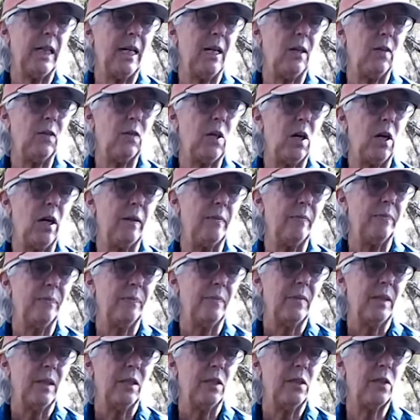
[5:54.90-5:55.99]
he thought,
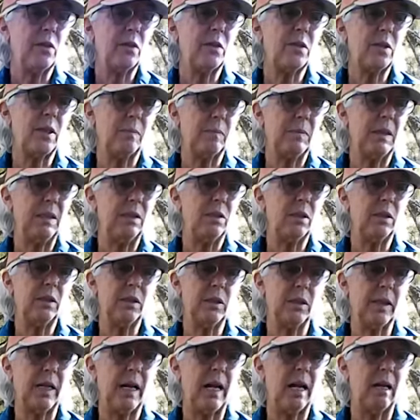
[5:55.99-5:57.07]
"You're something to
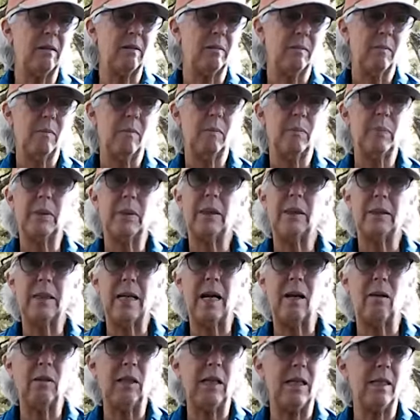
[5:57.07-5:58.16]
look at," but
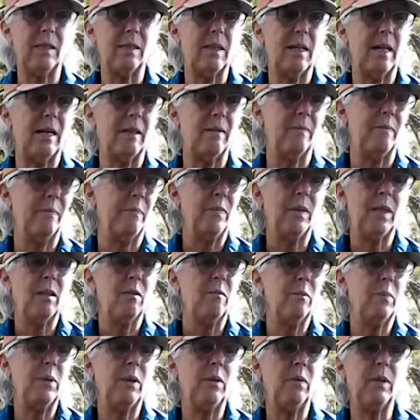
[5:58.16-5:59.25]
aloud he said,
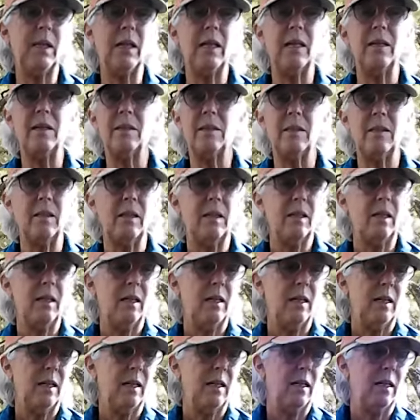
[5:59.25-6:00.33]
"Beauty is,
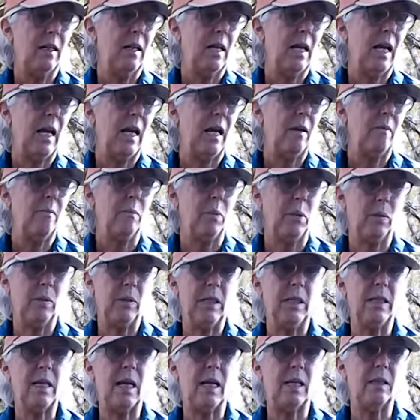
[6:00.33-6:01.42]
beauty
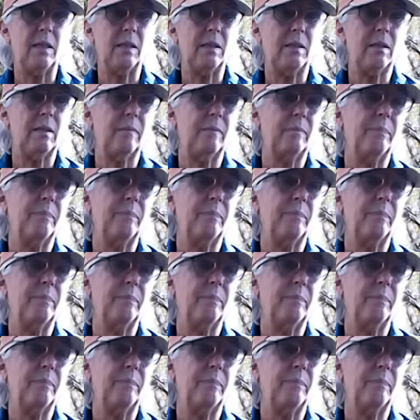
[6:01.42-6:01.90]
does."